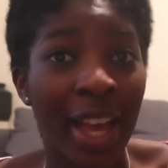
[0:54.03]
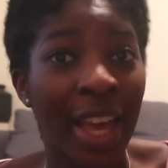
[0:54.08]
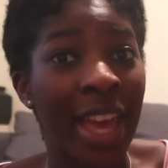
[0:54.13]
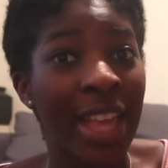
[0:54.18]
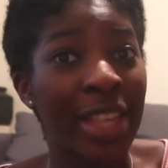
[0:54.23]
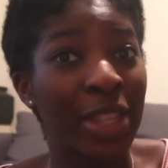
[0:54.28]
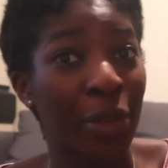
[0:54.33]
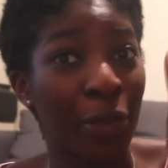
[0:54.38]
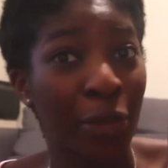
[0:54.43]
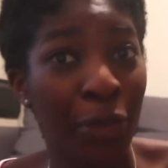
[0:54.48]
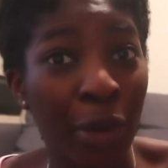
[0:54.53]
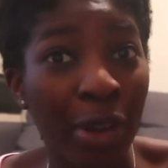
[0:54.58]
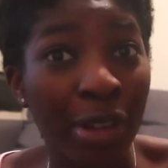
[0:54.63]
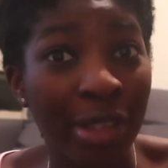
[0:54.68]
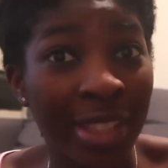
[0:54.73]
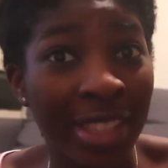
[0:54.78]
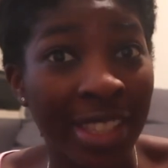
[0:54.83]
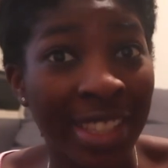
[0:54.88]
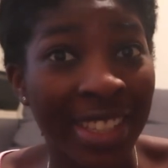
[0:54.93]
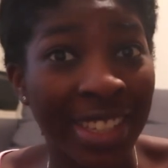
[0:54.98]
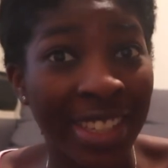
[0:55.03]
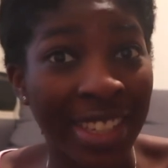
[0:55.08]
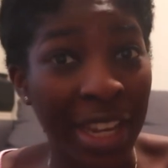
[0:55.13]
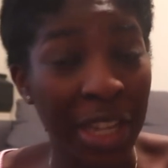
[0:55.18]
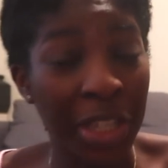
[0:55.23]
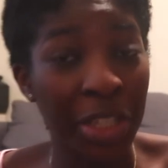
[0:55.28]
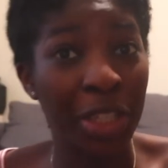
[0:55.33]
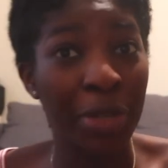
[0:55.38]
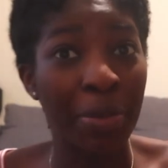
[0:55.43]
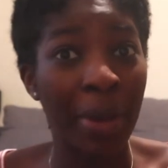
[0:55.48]
it's her first season
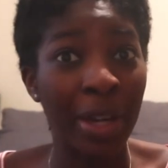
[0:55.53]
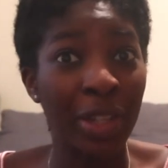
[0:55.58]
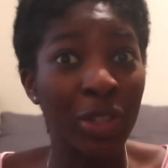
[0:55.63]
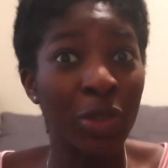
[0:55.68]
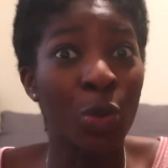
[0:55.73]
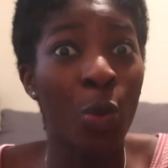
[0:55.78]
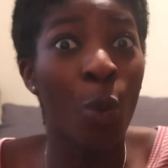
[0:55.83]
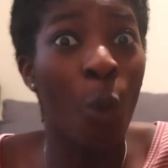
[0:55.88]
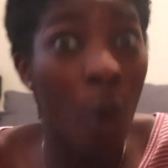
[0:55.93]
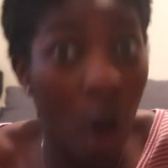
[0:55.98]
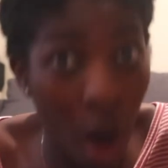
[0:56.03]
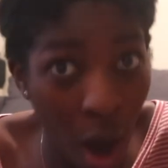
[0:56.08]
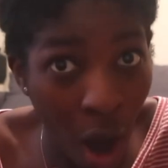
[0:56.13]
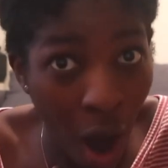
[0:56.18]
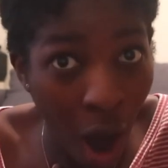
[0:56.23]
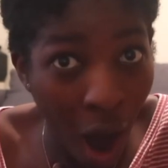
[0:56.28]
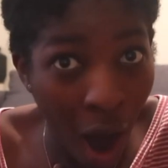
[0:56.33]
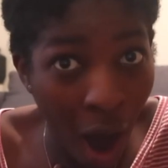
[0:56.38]
and she managed to, what?